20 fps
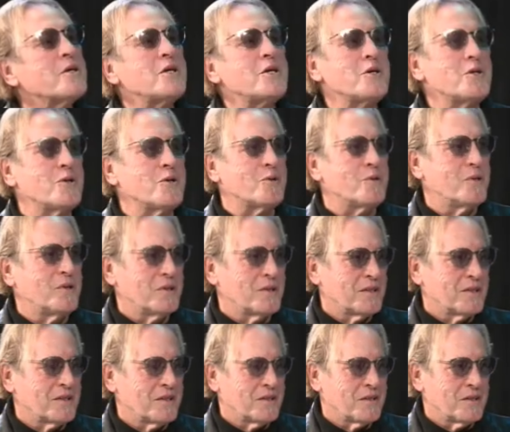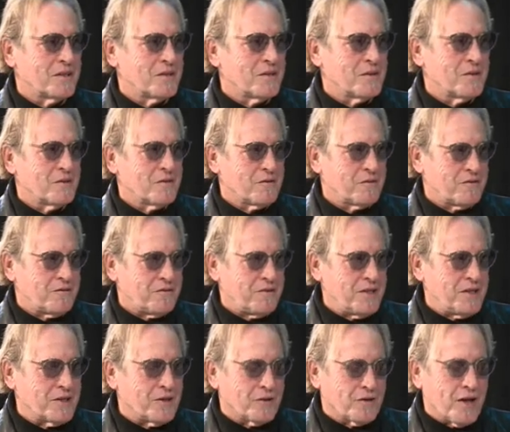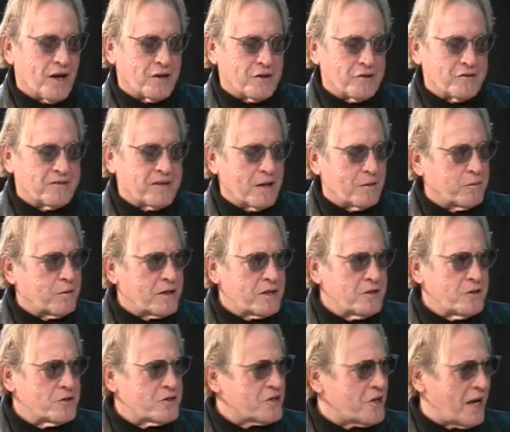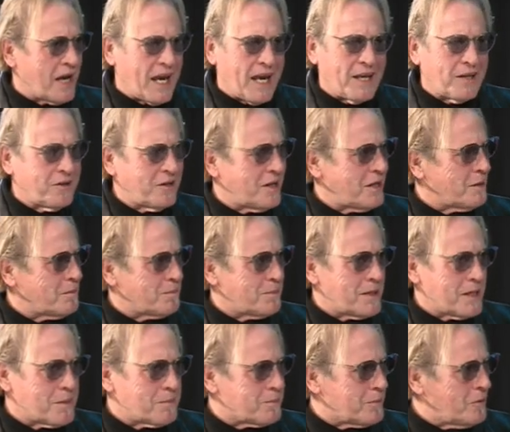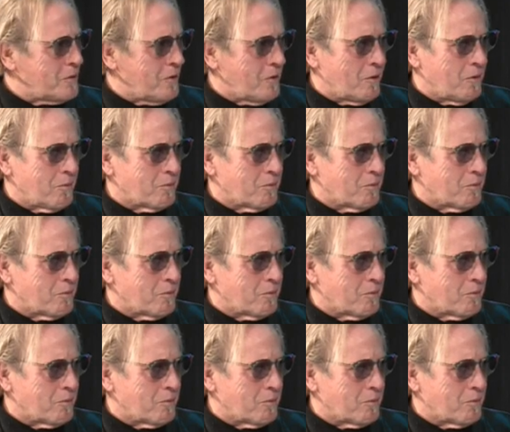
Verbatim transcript: you feel now? You've got, what did you say, 18 people